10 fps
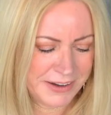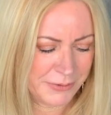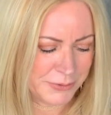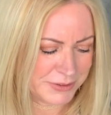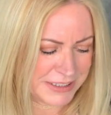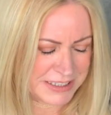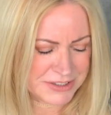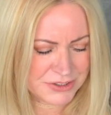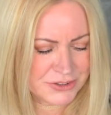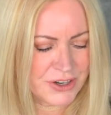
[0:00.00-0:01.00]
Oh, let me
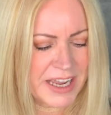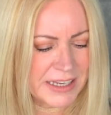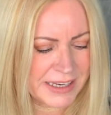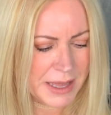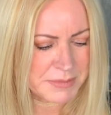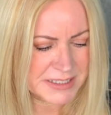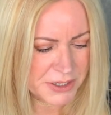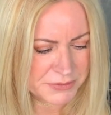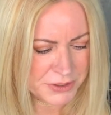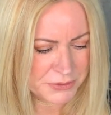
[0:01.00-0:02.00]
try and calm
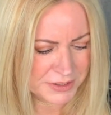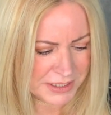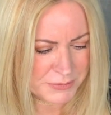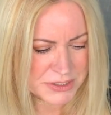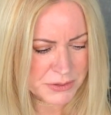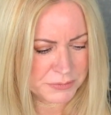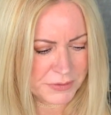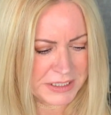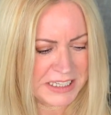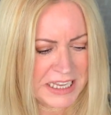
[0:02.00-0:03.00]
myself down there. That was so
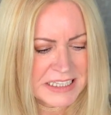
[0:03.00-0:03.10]
funny.